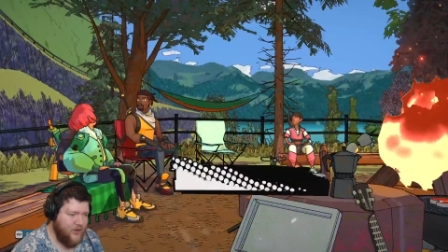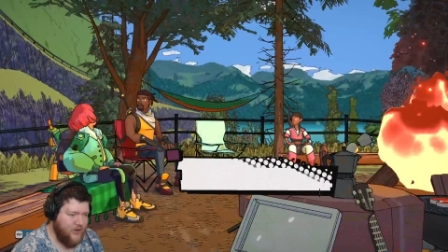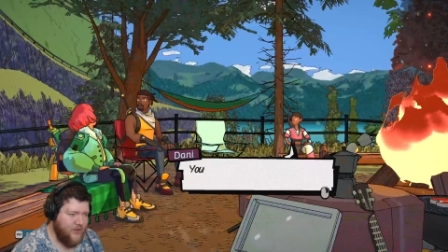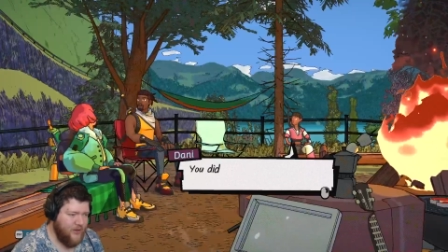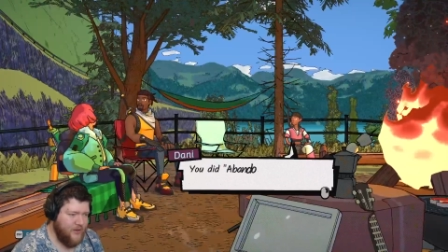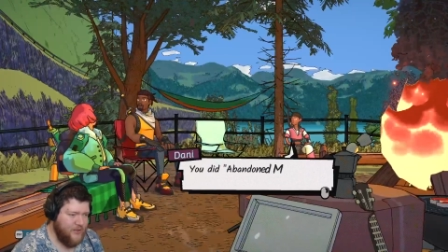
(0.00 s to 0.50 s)
got
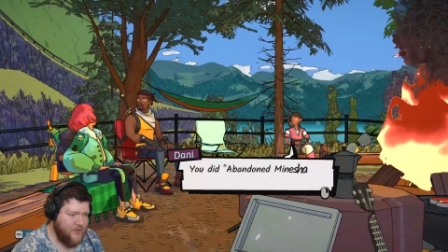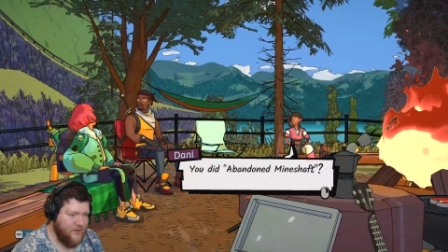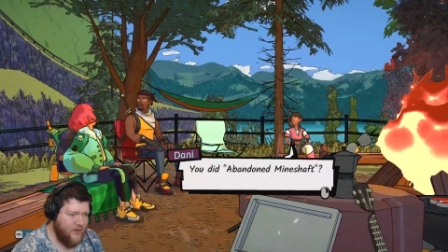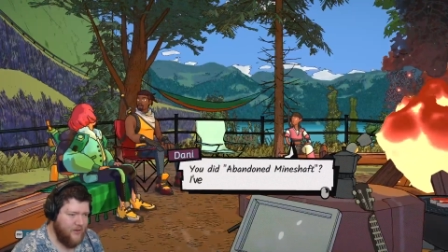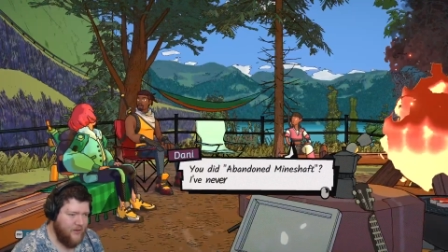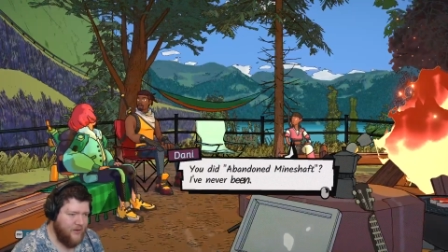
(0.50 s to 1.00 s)
here
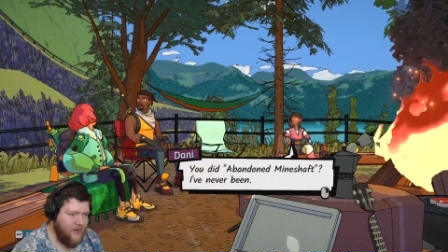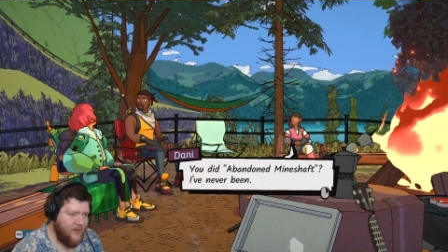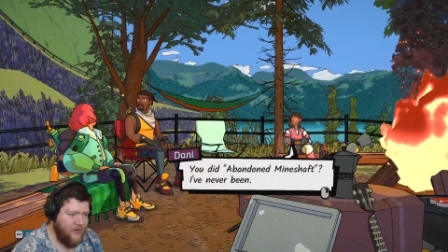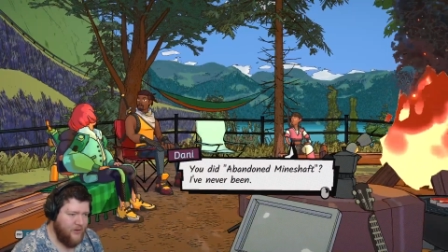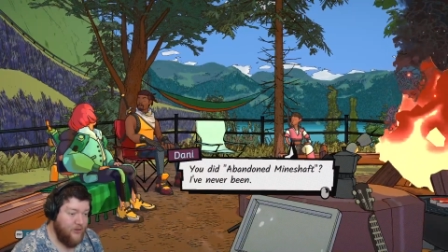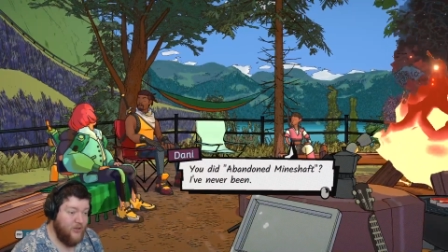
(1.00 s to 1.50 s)
yesterday.
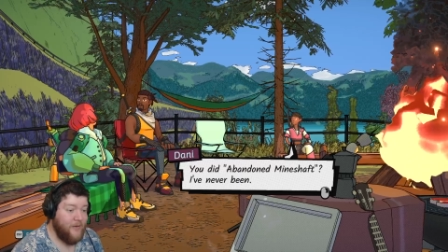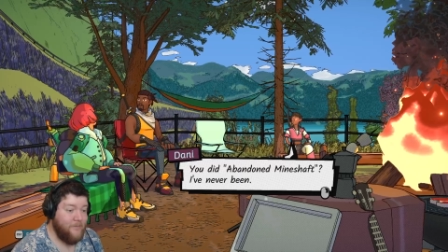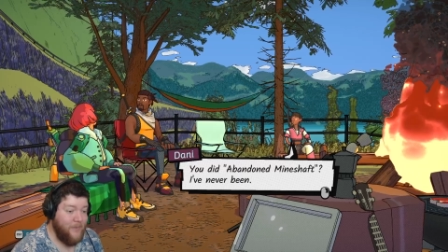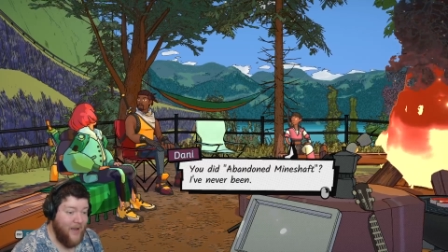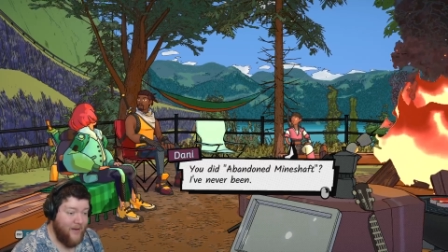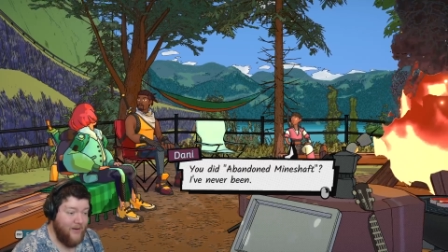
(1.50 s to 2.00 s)
You did
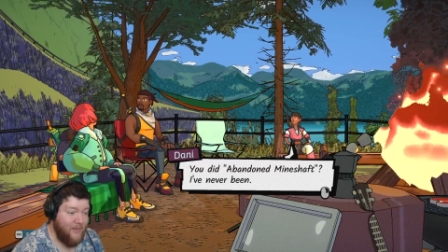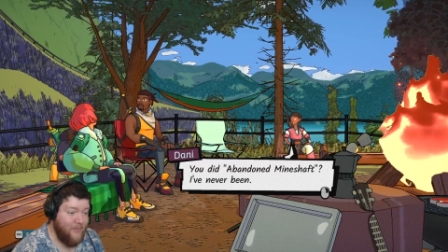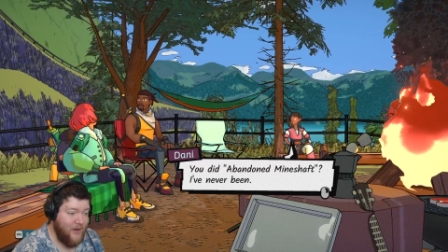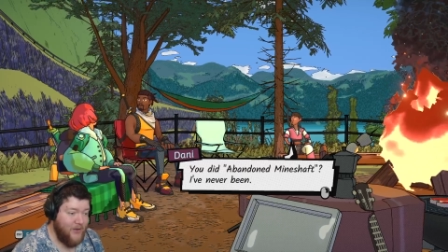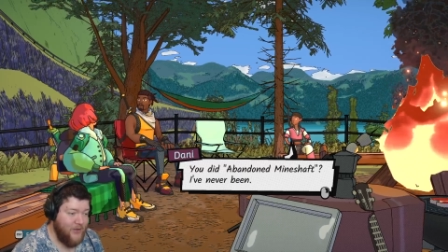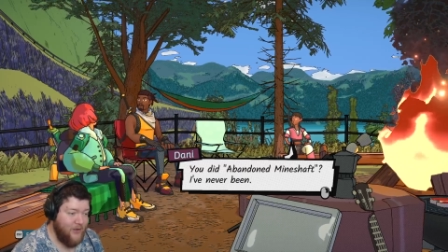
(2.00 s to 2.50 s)
Abandoned
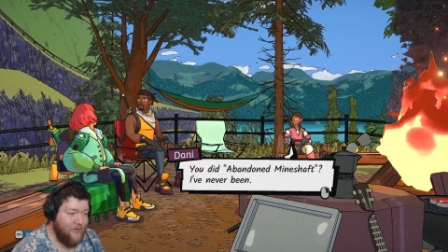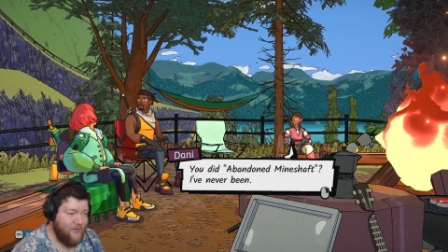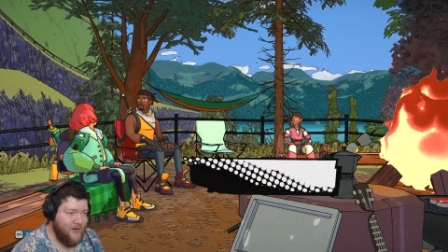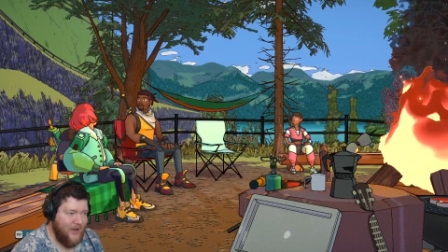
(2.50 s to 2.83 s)
Mineshaft?